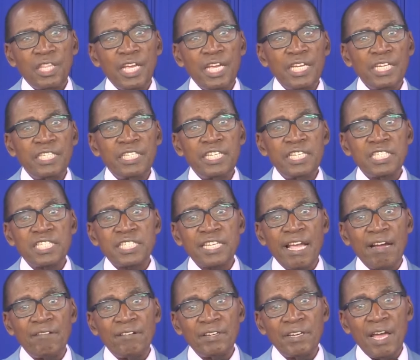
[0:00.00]
They
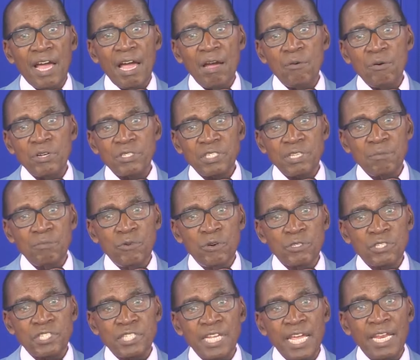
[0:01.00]
discovered I was the
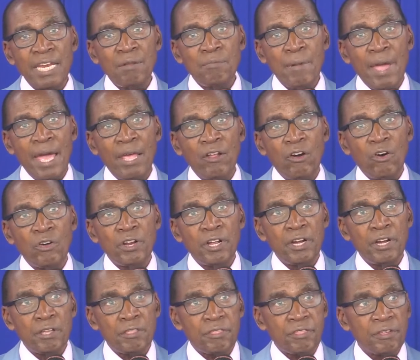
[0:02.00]
most sane man on
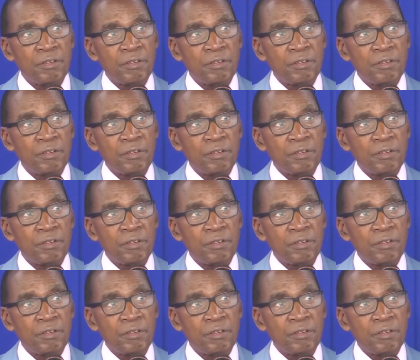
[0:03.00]
earth.